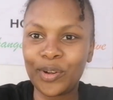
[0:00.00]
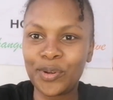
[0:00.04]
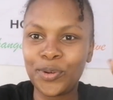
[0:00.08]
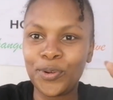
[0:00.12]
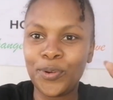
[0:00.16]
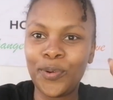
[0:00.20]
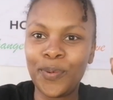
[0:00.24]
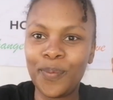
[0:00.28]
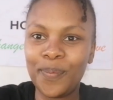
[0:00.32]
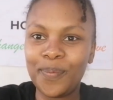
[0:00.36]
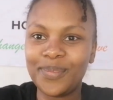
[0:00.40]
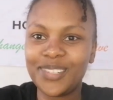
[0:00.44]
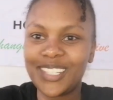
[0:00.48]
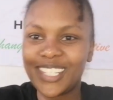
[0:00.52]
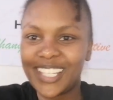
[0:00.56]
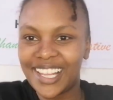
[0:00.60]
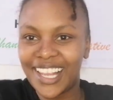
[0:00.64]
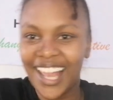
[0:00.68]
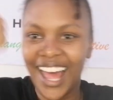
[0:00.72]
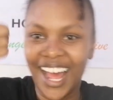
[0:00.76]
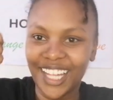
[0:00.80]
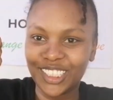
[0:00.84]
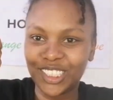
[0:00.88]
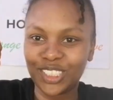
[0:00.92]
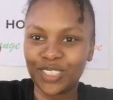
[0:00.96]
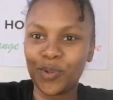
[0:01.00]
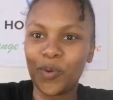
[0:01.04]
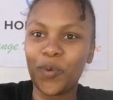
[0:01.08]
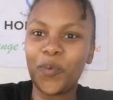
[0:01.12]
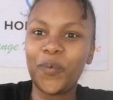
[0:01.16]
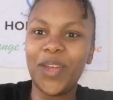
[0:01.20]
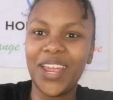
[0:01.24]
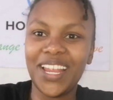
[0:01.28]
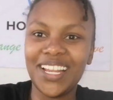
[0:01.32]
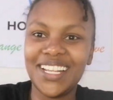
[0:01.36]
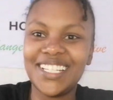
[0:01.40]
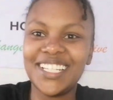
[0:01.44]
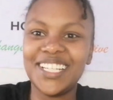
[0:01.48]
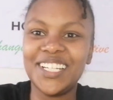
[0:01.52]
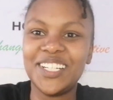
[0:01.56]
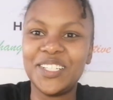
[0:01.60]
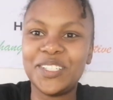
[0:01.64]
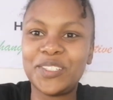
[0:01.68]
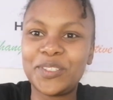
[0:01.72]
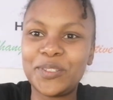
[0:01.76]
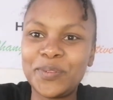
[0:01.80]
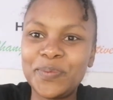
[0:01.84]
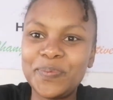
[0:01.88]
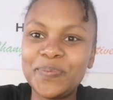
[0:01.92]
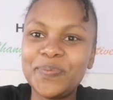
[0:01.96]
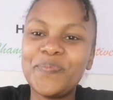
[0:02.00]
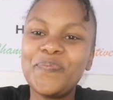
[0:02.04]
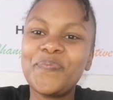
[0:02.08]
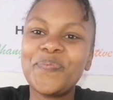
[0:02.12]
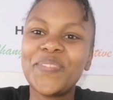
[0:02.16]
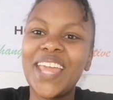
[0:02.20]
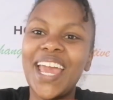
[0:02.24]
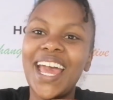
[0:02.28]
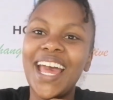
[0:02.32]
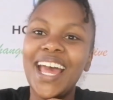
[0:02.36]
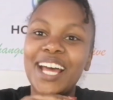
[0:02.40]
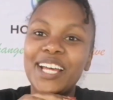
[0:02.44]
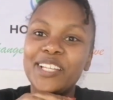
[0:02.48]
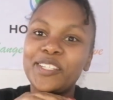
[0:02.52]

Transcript: room / waiting room.